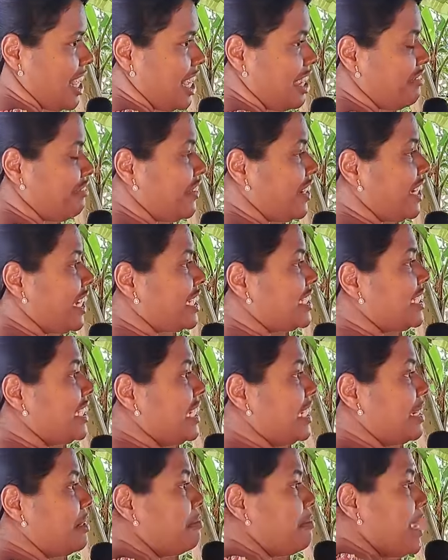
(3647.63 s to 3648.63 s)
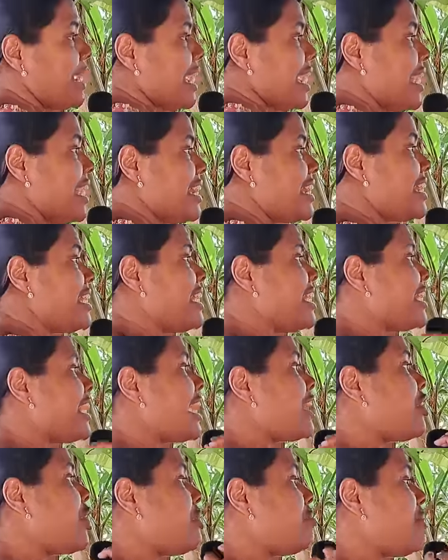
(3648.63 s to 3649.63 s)
If it doesn't remain, then it
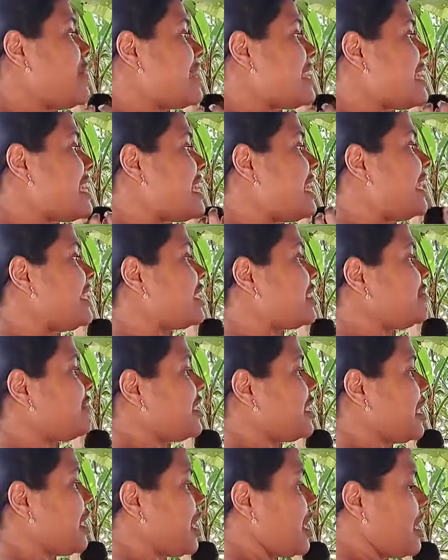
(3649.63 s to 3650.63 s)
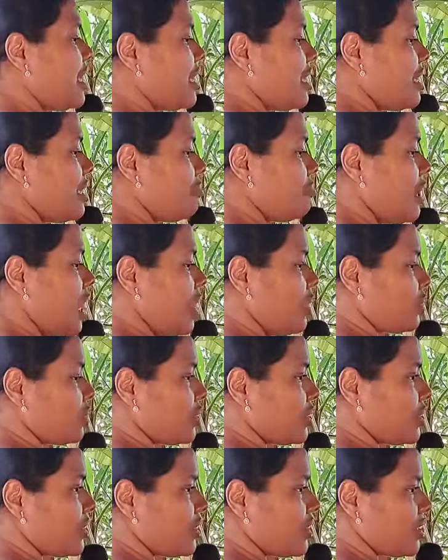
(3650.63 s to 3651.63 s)
cannot be released with the
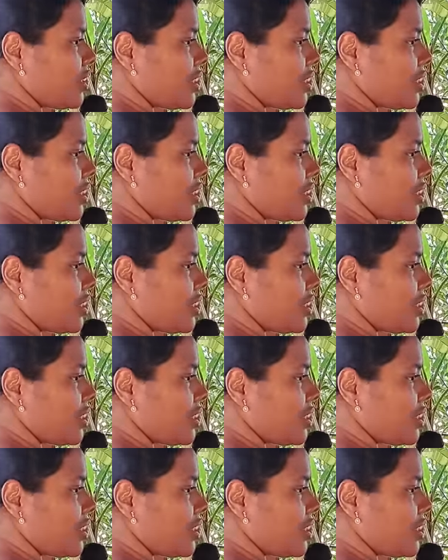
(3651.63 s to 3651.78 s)
mouth.